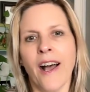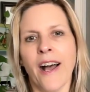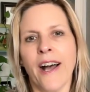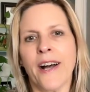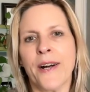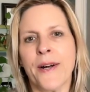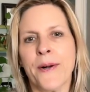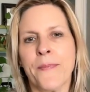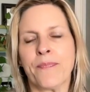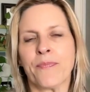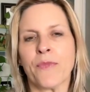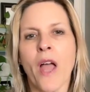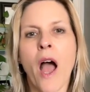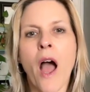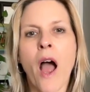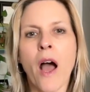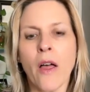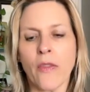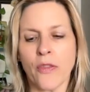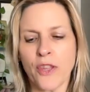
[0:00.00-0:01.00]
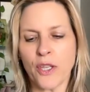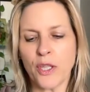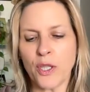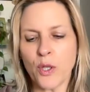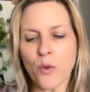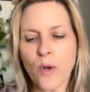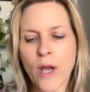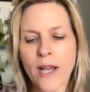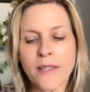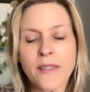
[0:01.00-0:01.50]
The
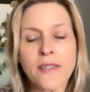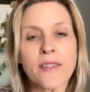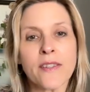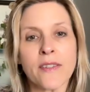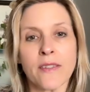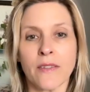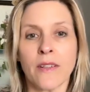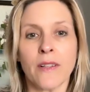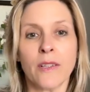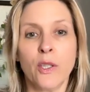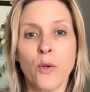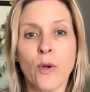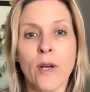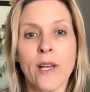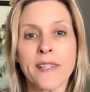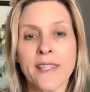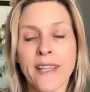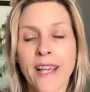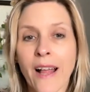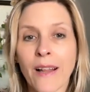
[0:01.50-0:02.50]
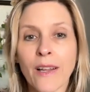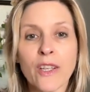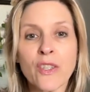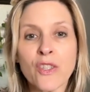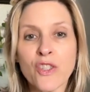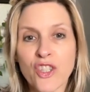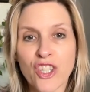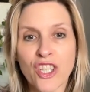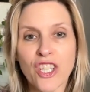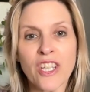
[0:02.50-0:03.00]
US
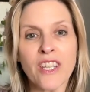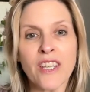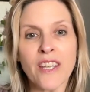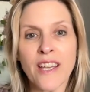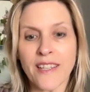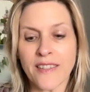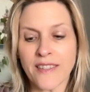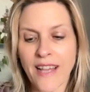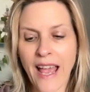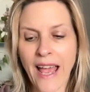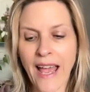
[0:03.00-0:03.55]
LNG has